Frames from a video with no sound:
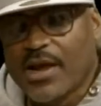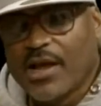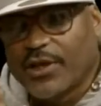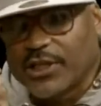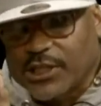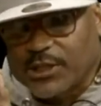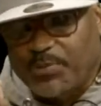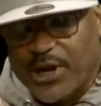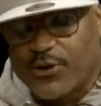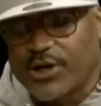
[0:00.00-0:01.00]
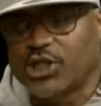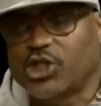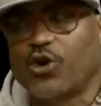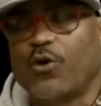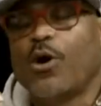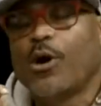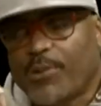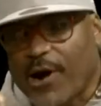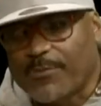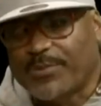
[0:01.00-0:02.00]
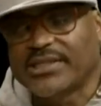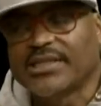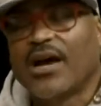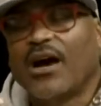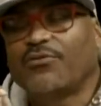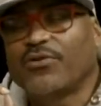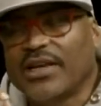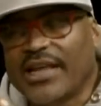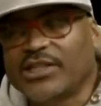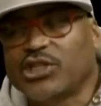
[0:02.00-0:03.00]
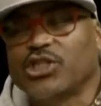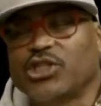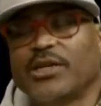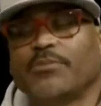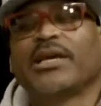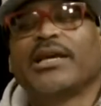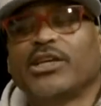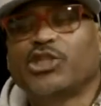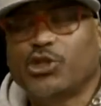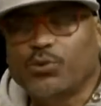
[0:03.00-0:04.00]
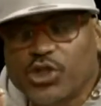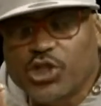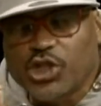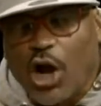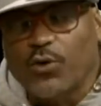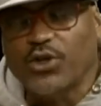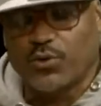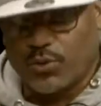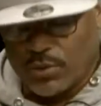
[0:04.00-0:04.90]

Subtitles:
The spiritual purpose of relationship is to show you